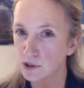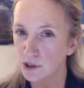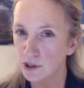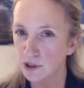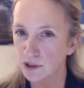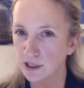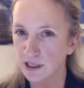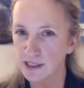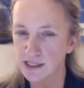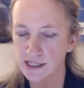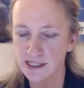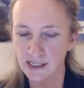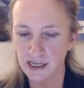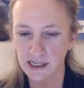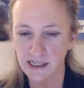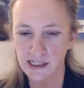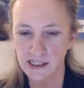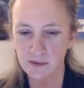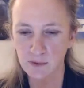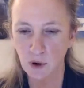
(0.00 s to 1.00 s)
You know, they'll
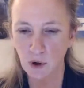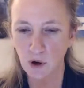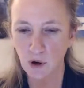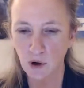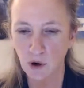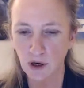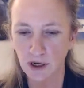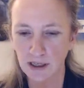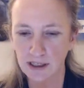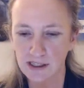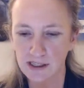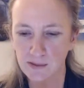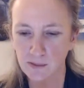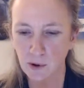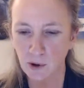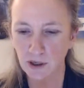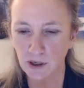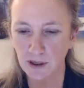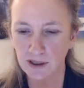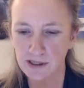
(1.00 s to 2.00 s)
stay small, and
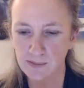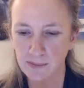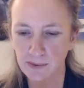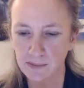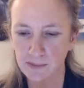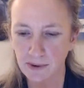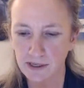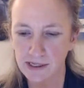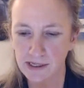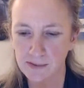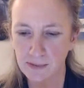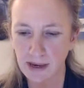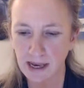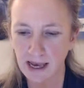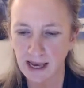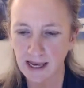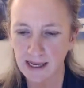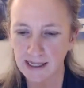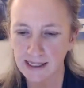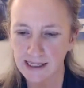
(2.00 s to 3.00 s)
small is
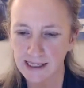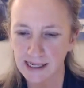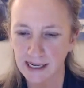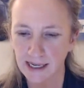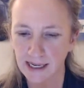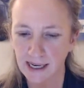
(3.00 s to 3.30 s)
bad.